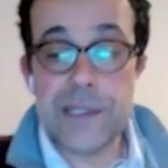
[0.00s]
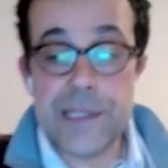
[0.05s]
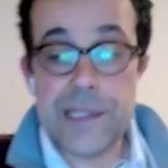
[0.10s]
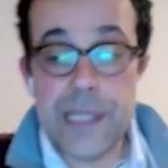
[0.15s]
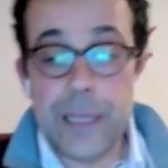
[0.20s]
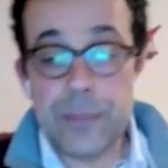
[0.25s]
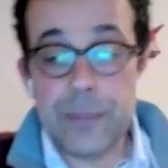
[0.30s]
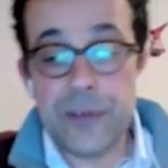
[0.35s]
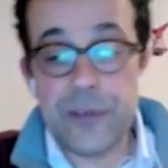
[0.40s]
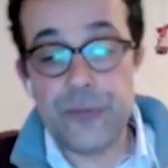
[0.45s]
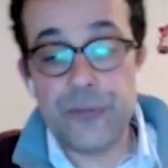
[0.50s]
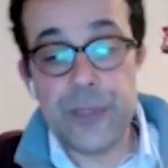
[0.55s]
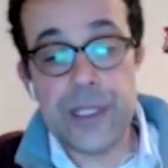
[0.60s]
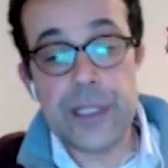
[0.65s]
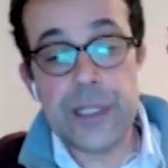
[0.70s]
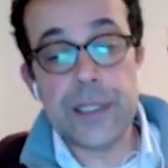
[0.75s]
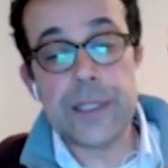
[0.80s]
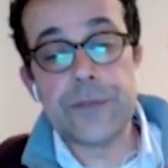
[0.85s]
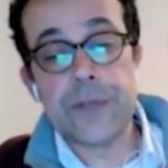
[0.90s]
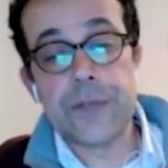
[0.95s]
establishment
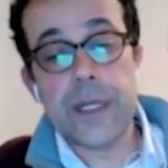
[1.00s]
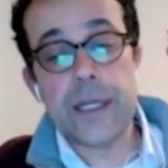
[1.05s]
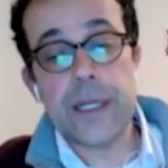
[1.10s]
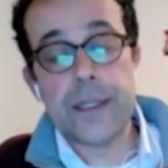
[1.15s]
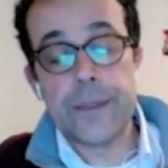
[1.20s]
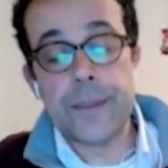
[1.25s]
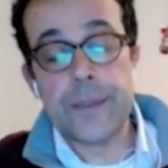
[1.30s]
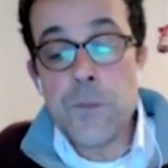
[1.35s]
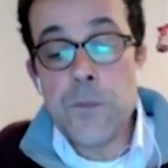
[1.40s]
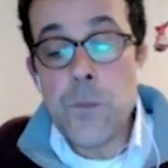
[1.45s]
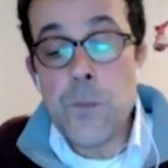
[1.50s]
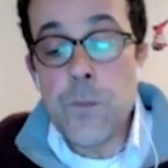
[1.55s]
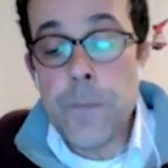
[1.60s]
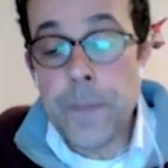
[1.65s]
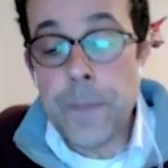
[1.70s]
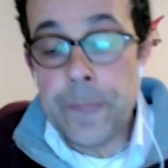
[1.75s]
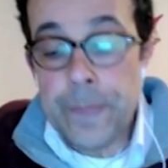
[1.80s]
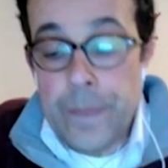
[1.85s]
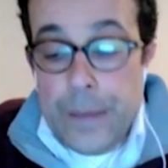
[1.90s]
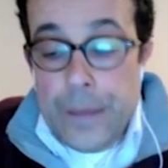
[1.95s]
in Iran.
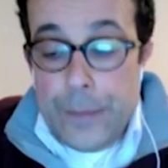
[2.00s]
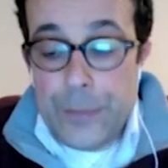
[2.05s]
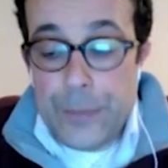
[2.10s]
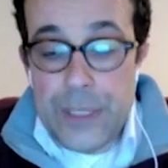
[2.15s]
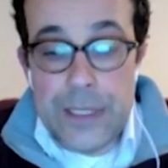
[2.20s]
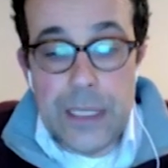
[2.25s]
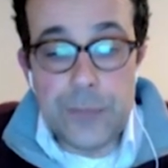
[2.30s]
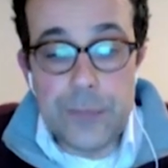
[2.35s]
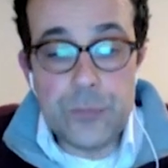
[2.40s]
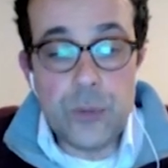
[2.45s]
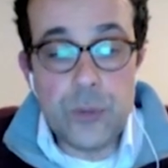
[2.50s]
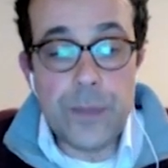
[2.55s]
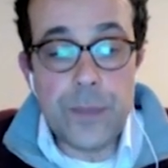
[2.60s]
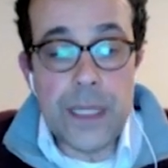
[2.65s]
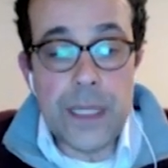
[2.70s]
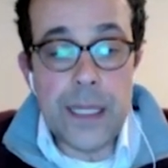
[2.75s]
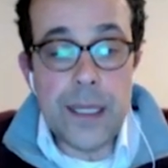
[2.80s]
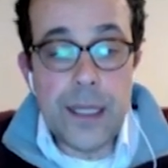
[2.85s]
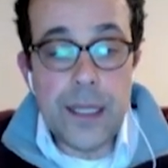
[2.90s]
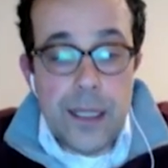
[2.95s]
But
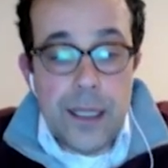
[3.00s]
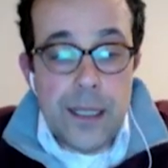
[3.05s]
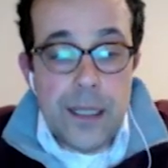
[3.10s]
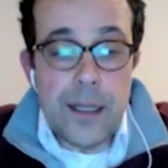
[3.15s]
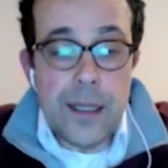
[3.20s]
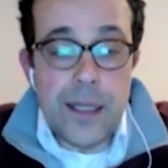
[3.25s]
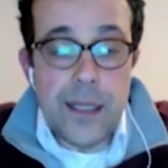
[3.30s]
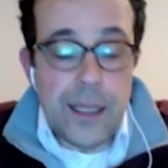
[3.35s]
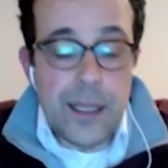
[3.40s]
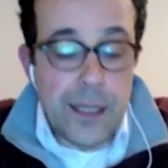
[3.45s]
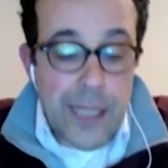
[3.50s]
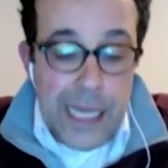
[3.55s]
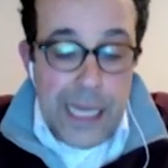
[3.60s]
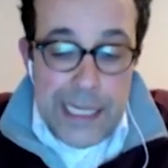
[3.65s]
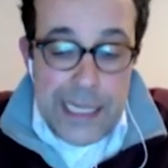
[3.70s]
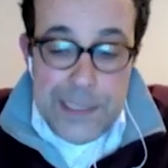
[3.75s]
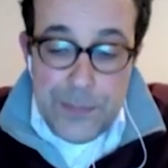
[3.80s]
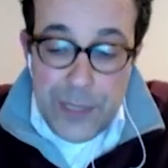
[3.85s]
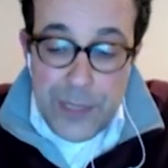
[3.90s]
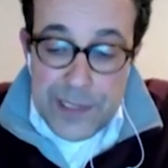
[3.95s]
Abdu'l-Bahá
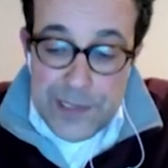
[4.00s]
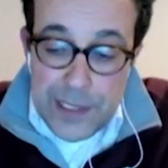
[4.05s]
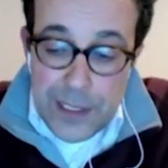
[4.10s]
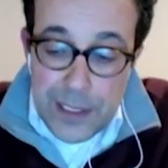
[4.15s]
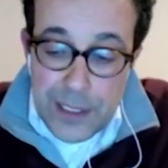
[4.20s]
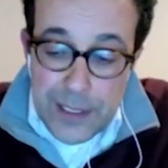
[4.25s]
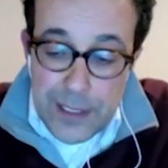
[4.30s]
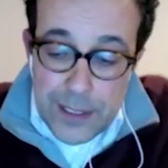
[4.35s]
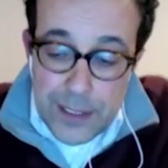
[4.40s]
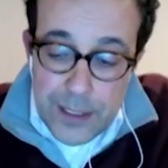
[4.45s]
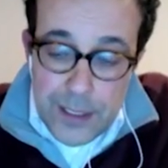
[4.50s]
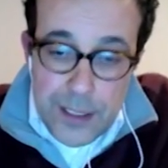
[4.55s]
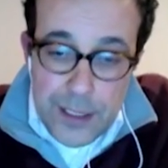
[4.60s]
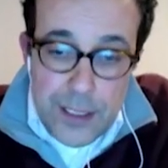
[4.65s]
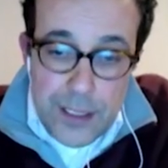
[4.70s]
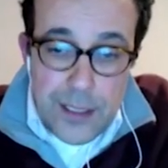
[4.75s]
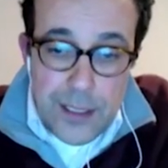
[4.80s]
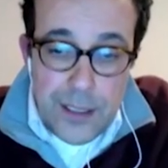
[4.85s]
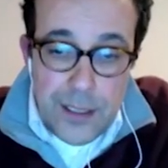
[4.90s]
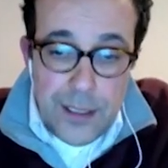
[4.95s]
explicitly
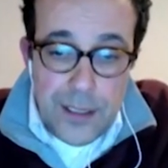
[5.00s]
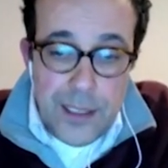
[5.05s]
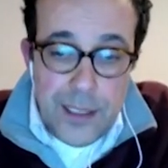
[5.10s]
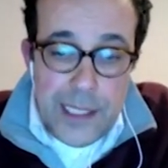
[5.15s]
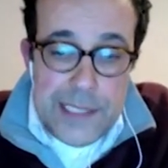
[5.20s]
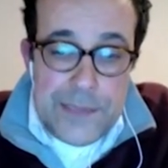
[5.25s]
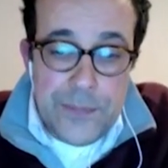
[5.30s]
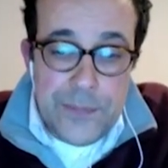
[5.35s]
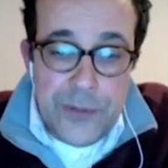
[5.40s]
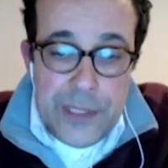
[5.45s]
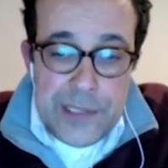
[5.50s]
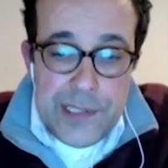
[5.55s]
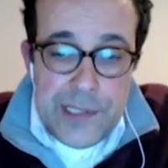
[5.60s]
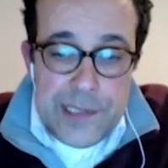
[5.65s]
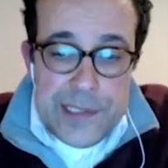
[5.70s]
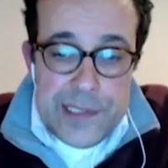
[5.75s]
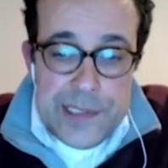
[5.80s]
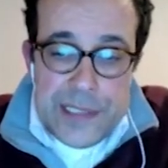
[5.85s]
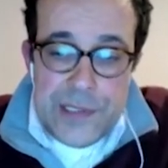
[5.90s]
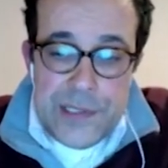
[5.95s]

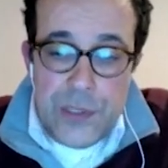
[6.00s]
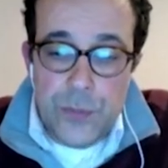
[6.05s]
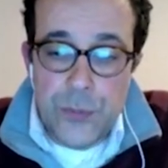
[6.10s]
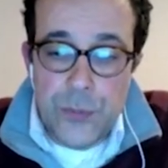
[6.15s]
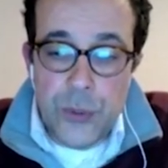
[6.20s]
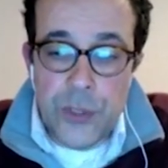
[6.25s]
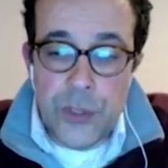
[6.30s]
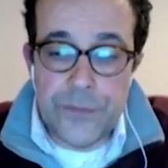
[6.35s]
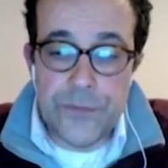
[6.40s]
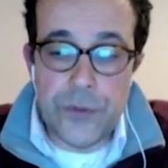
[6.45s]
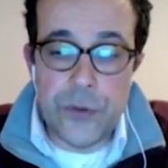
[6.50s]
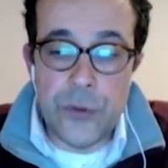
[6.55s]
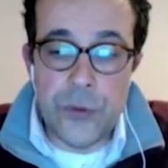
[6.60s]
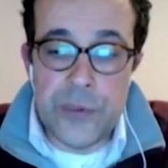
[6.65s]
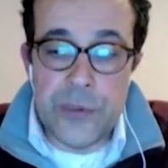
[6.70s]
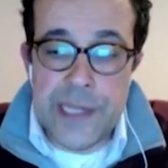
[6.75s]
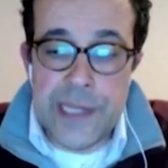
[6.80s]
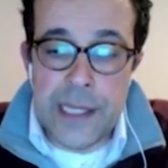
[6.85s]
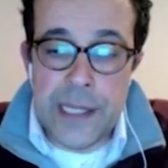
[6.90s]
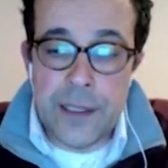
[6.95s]
expresses his support for
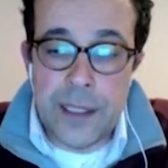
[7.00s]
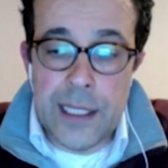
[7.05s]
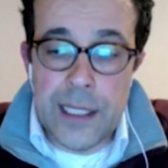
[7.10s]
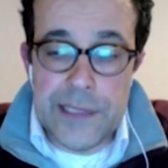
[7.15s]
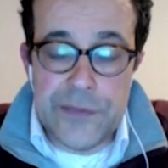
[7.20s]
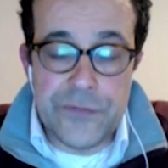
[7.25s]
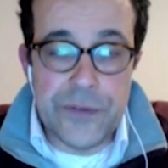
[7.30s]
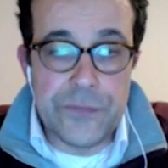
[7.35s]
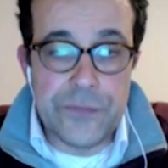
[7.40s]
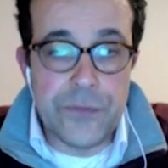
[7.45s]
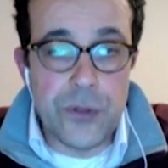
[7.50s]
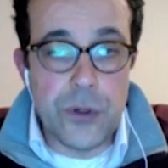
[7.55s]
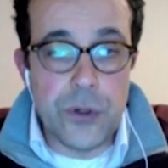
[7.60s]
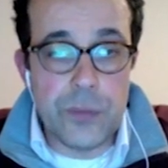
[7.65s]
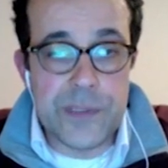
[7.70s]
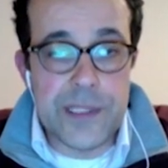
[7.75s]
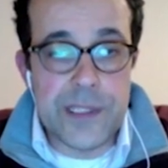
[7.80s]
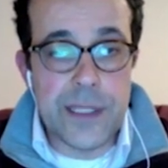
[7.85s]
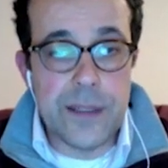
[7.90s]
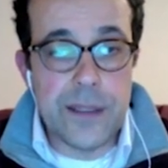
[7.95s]
Hussein Khan's
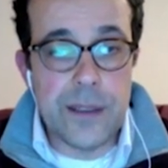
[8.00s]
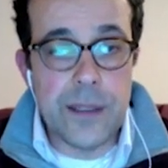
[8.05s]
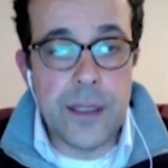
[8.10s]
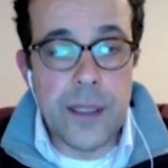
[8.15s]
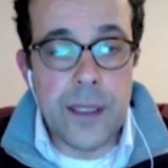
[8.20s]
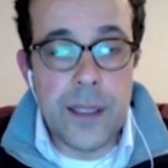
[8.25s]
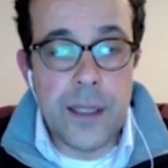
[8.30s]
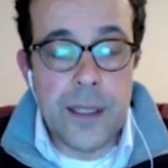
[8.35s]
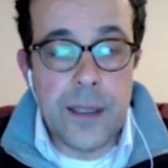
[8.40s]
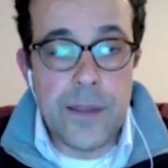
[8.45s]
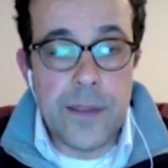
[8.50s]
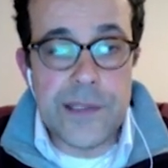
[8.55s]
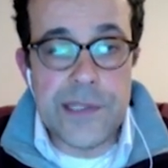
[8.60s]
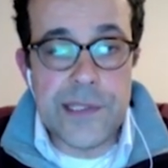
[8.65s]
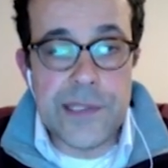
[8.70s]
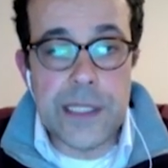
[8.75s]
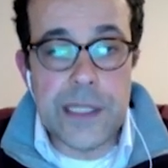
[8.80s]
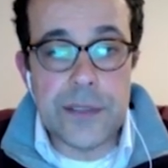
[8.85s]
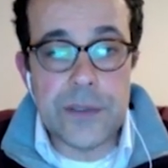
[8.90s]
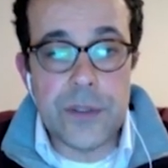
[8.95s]
reforms in The
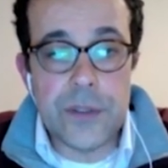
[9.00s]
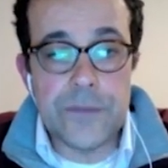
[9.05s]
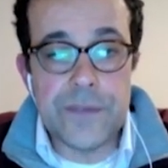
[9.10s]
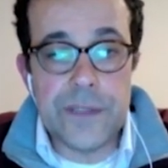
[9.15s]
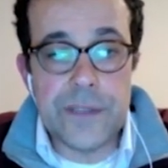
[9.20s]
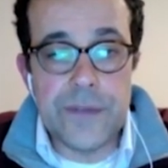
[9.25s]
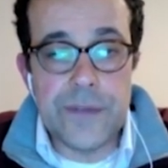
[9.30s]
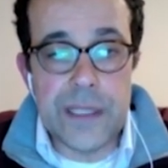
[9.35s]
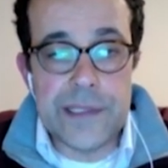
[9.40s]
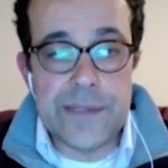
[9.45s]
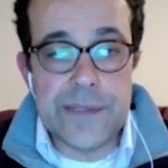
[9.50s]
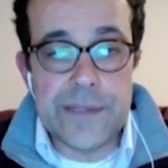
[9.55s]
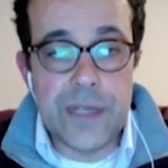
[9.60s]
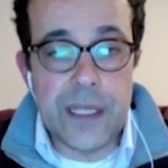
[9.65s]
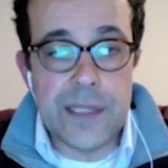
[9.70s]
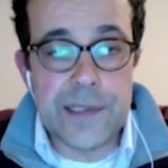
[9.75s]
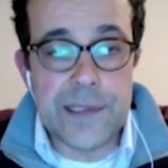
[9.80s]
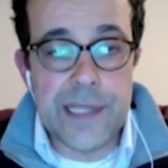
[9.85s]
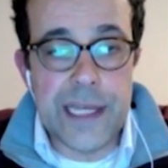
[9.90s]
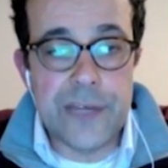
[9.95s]
Secret of Divan
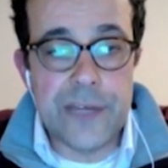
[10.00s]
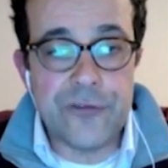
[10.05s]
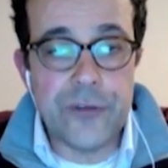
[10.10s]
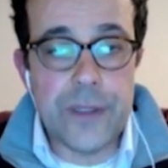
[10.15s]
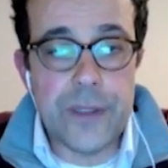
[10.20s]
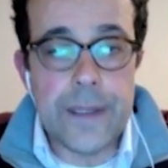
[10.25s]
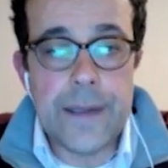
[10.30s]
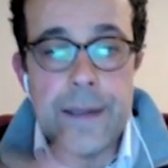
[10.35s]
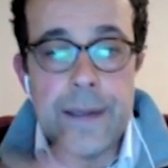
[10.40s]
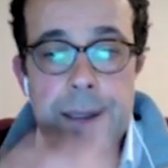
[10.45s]
Civilization.